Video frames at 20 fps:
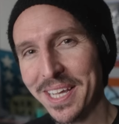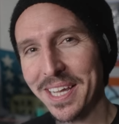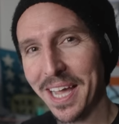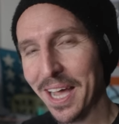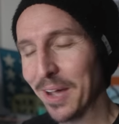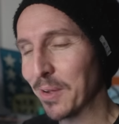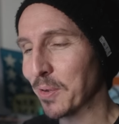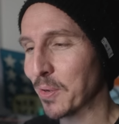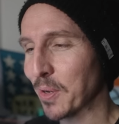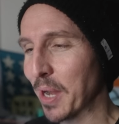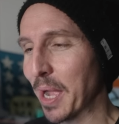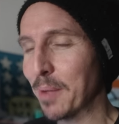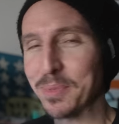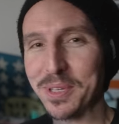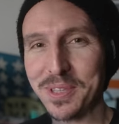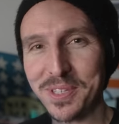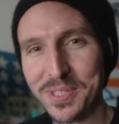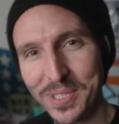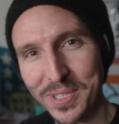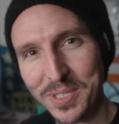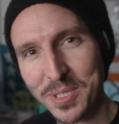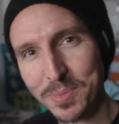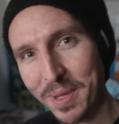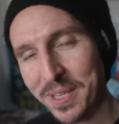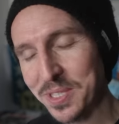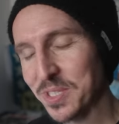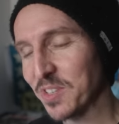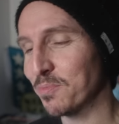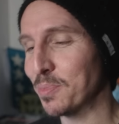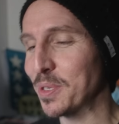how crappy this
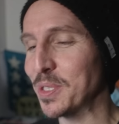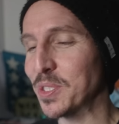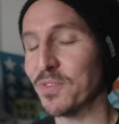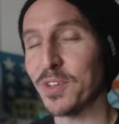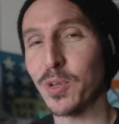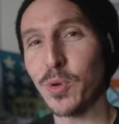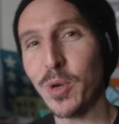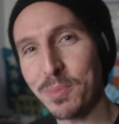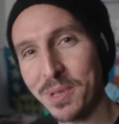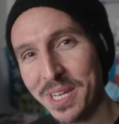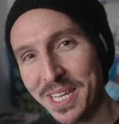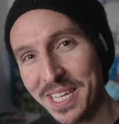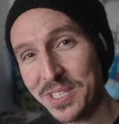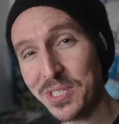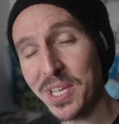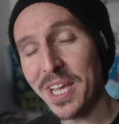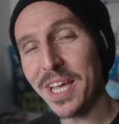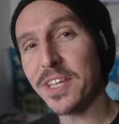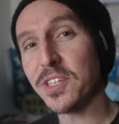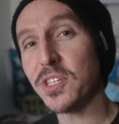expensive piece of equipment is,